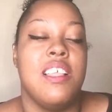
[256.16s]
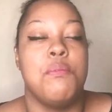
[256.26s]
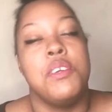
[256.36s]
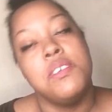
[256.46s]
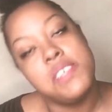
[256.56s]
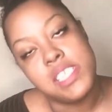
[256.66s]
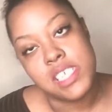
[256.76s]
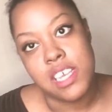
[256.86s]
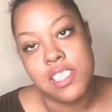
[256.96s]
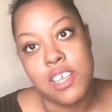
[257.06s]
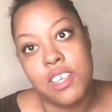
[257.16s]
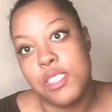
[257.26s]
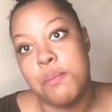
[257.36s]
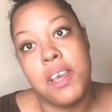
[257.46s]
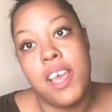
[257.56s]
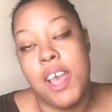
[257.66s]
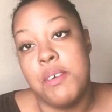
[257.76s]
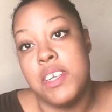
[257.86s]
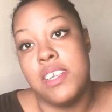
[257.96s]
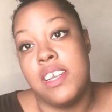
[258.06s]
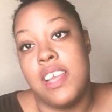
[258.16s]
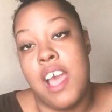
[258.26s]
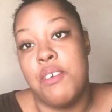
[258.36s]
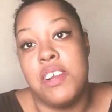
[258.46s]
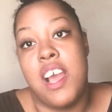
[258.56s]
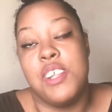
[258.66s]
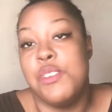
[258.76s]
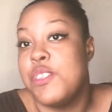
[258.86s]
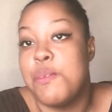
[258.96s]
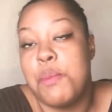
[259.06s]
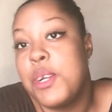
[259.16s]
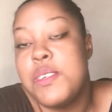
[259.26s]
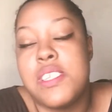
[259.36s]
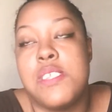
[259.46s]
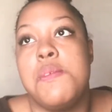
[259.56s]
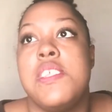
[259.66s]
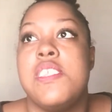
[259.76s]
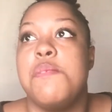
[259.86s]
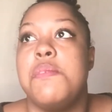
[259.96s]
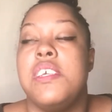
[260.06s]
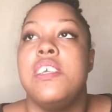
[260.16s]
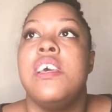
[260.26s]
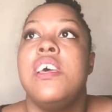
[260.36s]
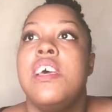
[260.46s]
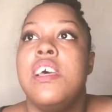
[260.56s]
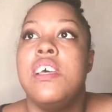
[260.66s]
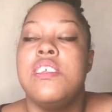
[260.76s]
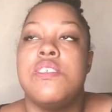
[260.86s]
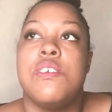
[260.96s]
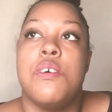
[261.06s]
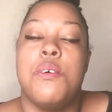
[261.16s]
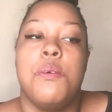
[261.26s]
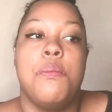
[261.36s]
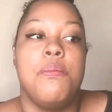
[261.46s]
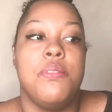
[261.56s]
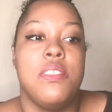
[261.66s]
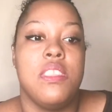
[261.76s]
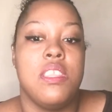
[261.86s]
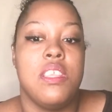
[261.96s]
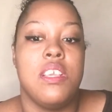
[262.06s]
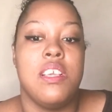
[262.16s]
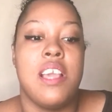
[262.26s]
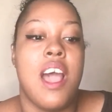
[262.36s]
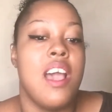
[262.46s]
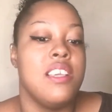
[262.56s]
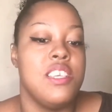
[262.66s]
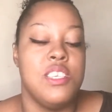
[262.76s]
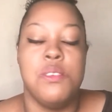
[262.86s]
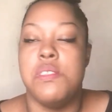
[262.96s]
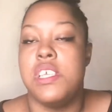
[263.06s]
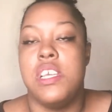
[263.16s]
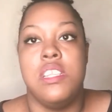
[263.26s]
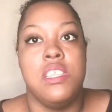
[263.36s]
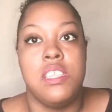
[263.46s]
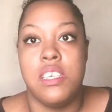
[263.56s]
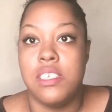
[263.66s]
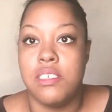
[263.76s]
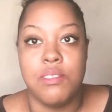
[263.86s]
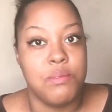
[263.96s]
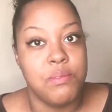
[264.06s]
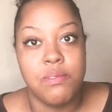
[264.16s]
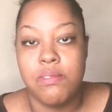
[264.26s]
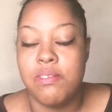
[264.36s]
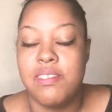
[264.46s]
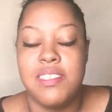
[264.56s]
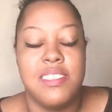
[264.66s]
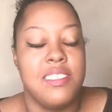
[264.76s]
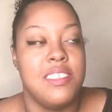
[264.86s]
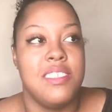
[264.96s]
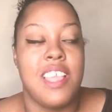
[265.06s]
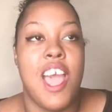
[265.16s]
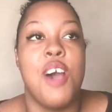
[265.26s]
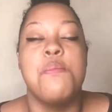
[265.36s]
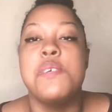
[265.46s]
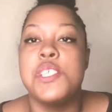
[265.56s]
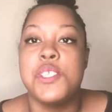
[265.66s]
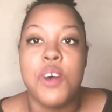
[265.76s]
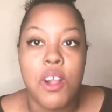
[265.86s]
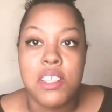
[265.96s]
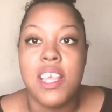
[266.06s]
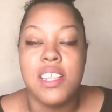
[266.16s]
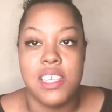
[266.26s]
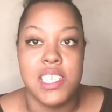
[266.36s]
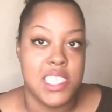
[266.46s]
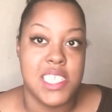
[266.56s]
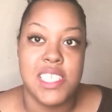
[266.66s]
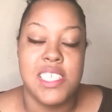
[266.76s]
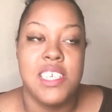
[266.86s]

previously I talked about how God used a bird to speak to me. So God can use anything. How bizarre that is.